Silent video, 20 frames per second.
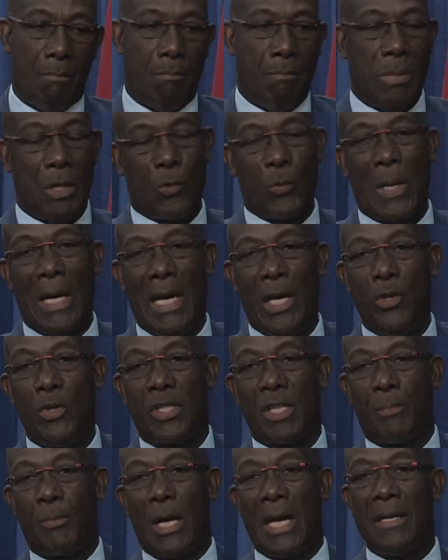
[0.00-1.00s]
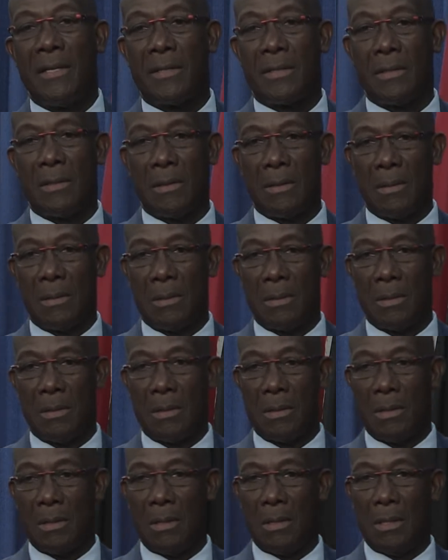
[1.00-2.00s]
But why are you surprised?
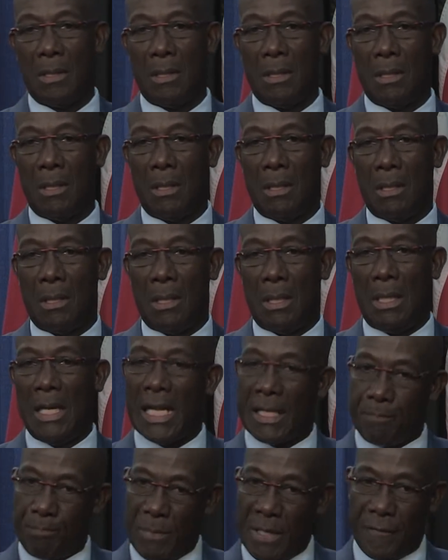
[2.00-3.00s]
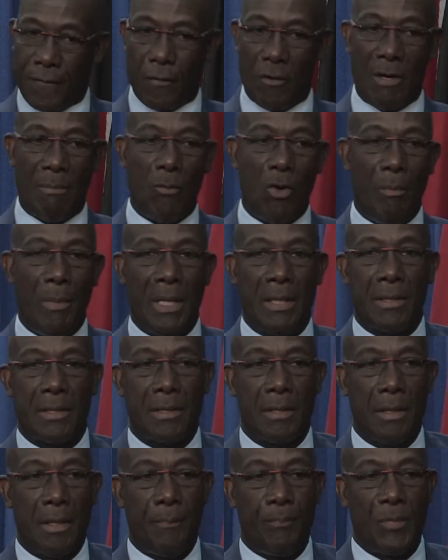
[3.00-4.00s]
Let me for a moment
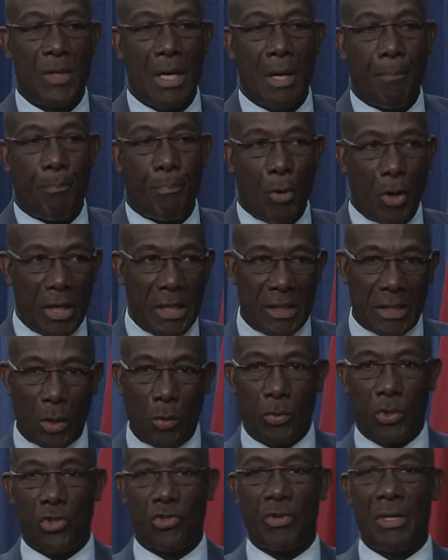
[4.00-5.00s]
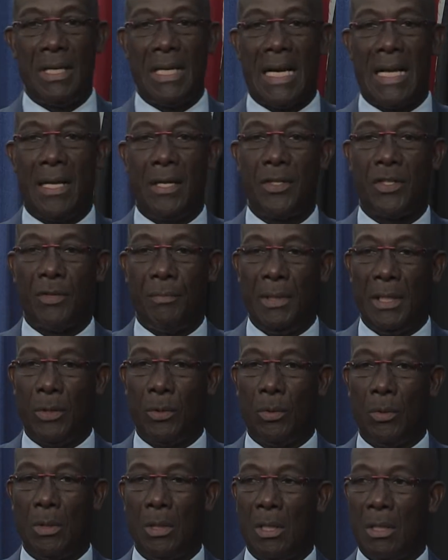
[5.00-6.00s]
point out to Trinidad and
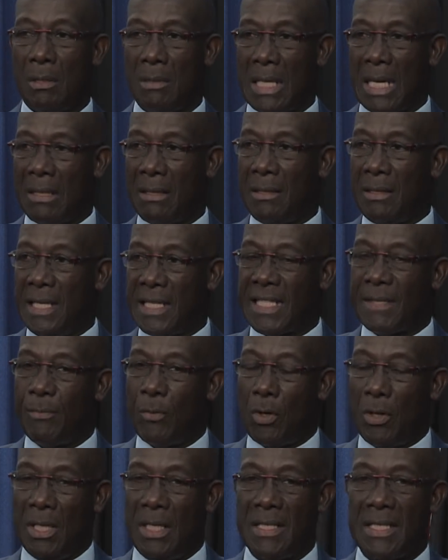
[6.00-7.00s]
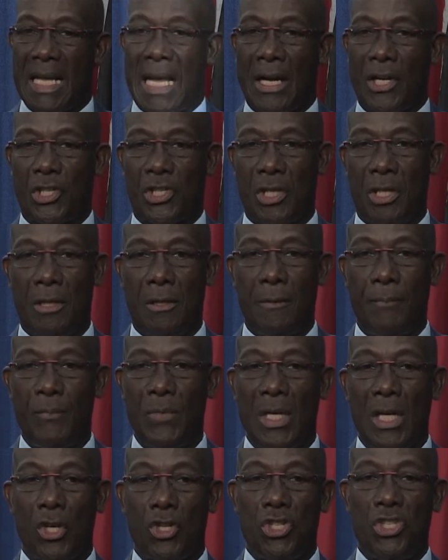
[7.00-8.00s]
Tobago that this morning's action
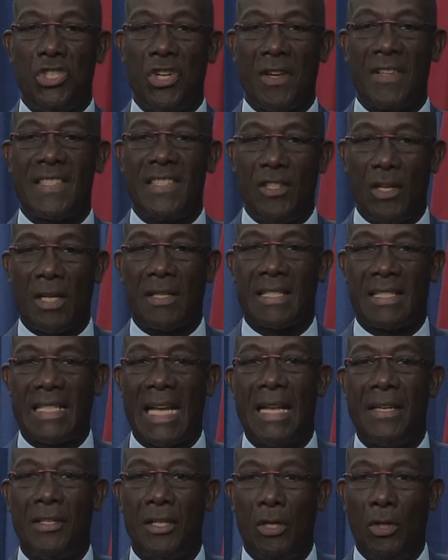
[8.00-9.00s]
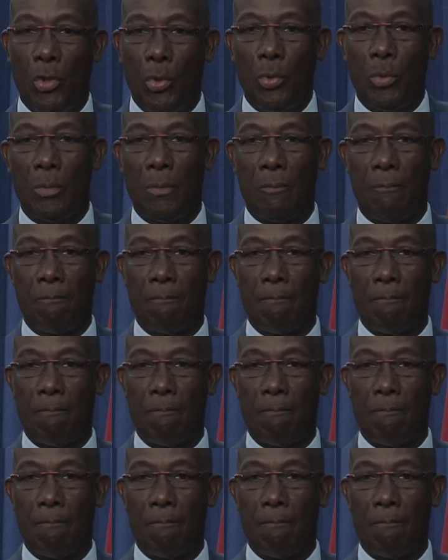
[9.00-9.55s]
does not stand alone.